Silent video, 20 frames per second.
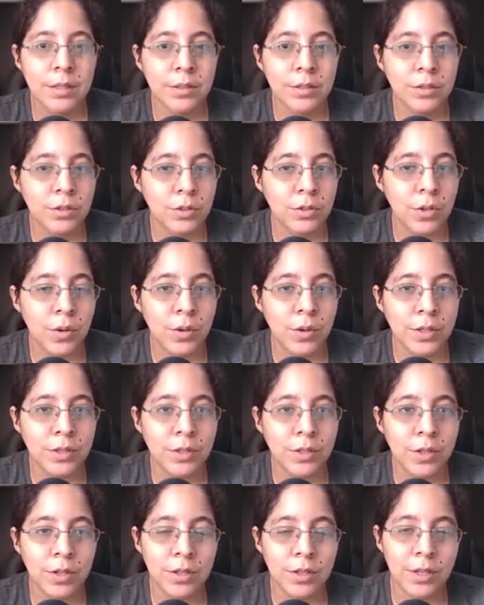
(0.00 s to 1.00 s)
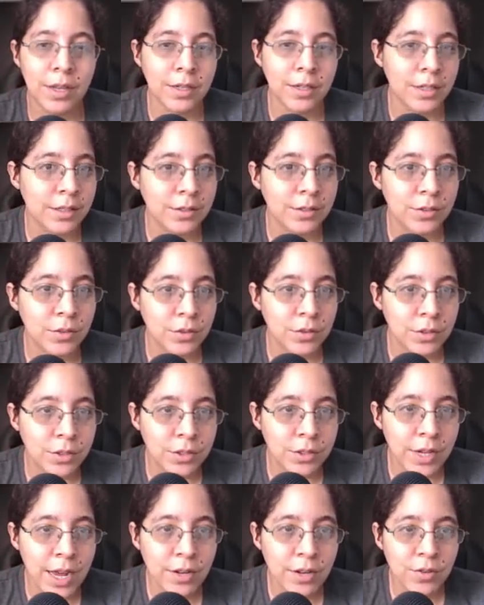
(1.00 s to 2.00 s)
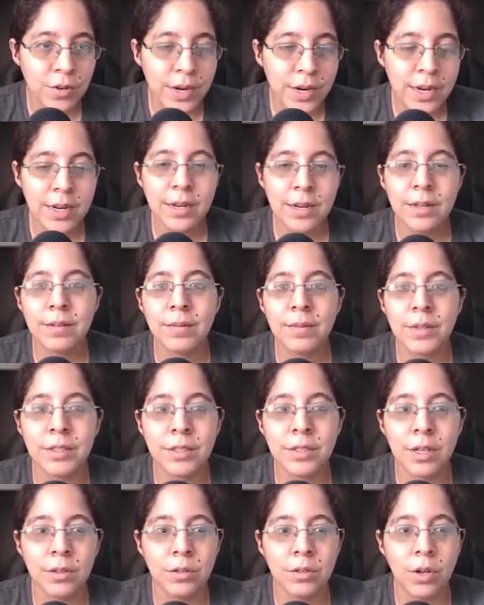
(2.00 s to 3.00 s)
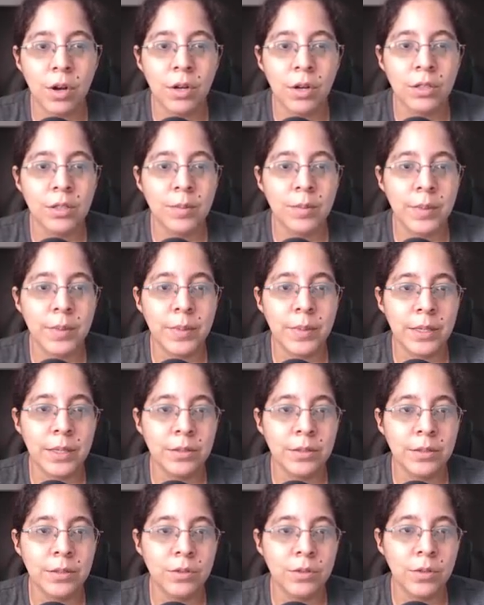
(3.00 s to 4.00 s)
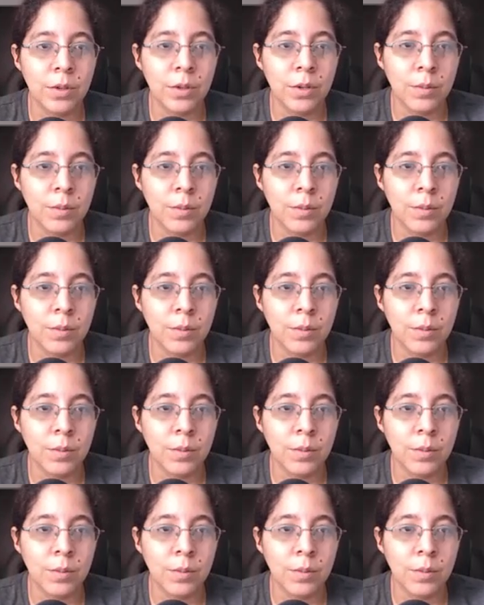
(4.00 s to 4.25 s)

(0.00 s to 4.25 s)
so it's not like it's Saturday, it's an on-demand service.